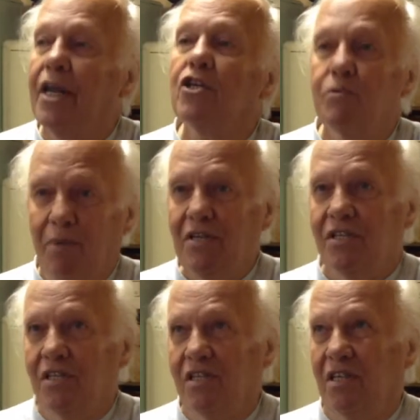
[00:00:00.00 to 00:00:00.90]
his
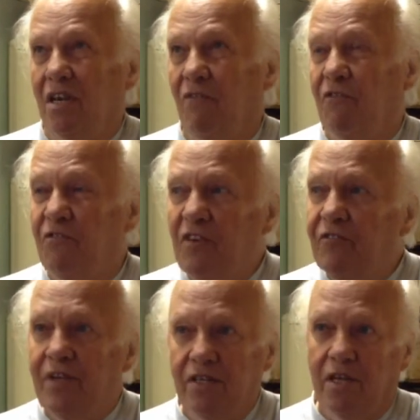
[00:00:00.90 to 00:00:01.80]
business in the
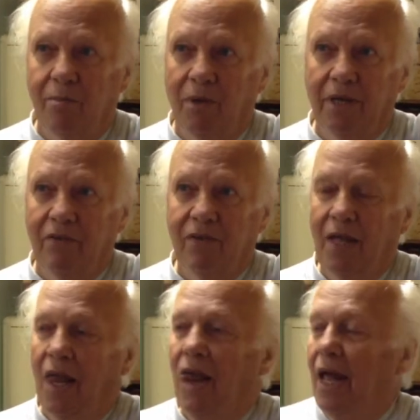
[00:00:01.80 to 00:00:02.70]
50s, I believe,
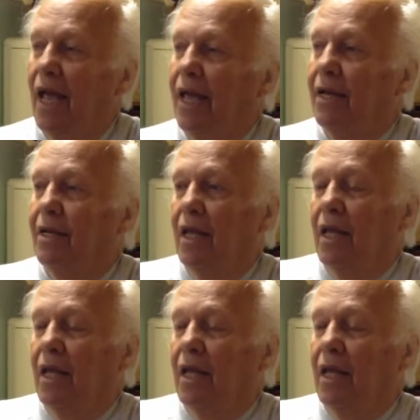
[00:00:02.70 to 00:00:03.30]
and